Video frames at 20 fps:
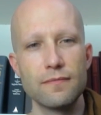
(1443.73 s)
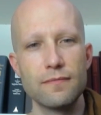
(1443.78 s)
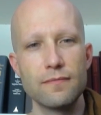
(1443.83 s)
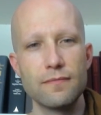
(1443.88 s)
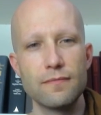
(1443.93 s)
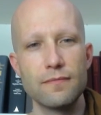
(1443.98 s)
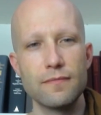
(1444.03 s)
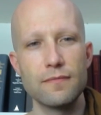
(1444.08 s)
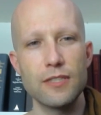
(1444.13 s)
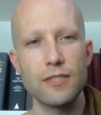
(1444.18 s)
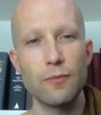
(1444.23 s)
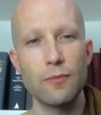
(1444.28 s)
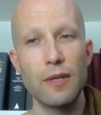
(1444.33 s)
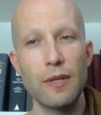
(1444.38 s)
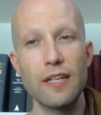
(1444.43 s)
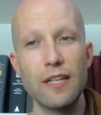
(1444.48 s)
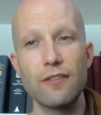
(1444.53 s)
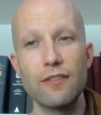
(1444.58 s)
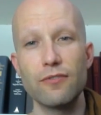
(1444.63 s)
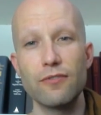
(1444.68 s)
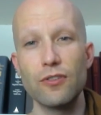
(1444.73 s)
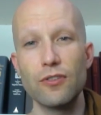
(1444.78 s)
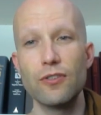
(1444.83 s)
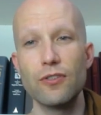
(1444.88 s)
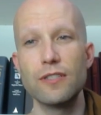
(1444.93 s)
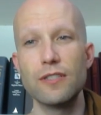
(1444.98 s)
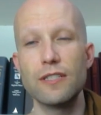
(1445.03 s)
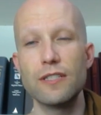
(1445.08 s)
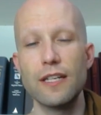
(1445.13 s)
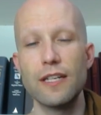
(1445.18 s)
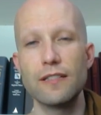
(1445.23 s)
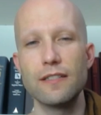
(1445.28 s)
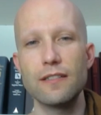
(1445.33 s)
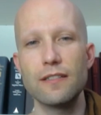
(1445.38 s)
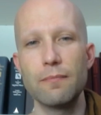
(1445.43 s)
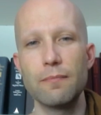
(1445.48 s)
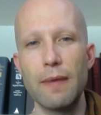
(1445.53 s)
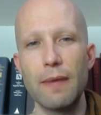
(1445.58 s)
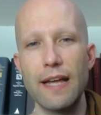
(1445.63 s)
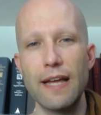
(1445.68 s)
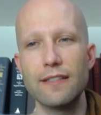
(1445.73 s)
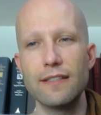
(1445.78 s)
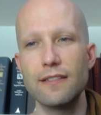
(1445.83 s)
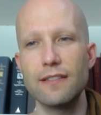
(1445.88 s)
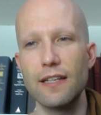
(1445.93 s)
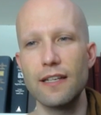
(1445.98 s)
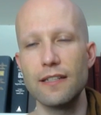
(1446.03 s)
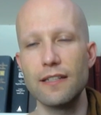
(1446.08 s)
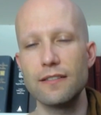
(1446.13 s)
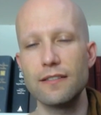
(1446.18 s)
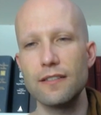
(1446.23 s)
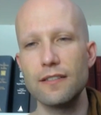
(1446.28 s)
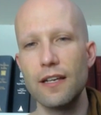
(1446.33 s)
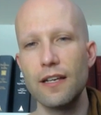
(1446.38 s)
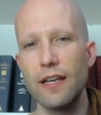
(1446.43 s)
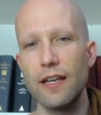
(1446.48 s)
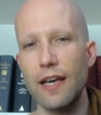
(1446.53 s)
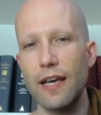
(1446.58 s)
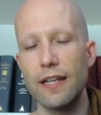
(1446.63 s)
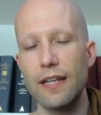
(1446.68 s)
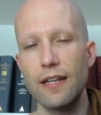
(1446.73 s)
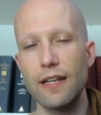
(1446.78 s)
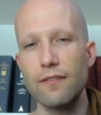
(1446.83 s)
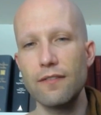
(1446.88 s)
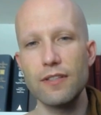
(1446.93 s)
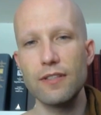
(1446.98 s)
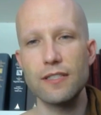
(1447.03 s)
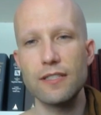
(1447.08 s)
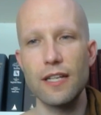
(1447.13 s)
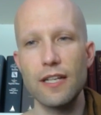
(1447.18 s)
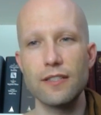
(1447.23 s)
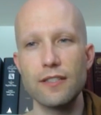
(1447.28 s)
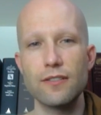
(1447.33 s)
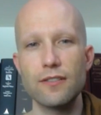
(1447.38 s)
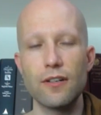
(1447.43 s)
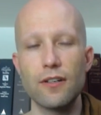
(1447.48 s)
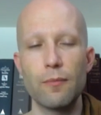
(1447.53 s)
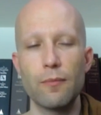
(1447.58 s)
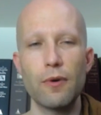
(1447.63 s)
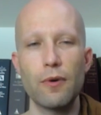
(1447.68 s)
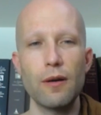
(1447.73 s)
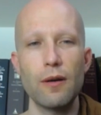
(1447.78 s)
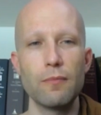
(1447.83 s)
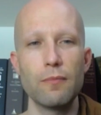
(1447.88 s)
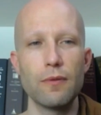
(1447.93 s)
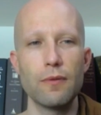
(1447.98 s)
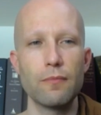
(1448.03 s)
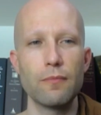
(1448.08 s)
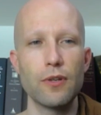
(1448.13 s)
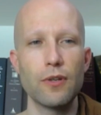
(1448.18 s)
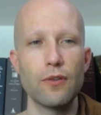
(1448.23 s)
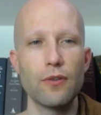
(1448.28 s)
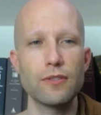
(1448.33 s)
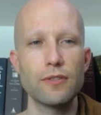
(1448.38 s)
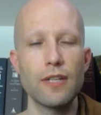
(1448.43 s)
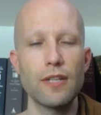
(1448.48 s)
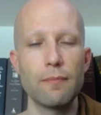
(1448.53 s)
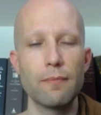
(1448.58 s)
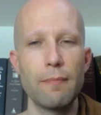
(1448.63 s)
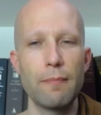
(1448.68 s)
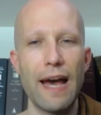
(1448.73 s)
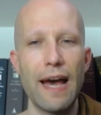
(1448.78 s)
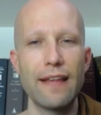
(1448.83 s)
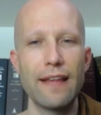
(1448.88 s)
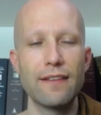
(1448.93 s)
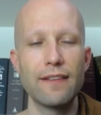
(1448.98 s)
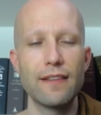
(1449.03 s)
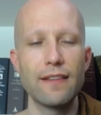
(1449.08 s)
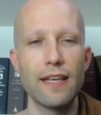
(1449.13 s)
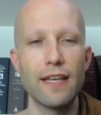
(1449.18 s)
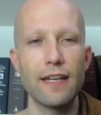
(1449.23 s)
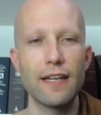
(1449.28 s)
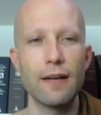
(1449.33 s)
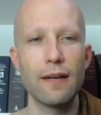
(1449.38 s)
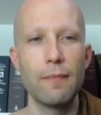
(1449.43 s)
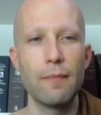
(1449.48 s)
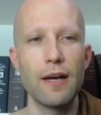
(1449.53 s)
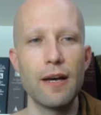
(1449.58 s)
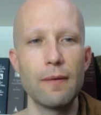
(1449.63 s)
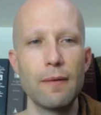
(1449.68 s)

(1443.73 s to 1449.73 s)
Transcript: So many different good states and bad states. And none of these states are a problem. You know, it's not bad that they come up.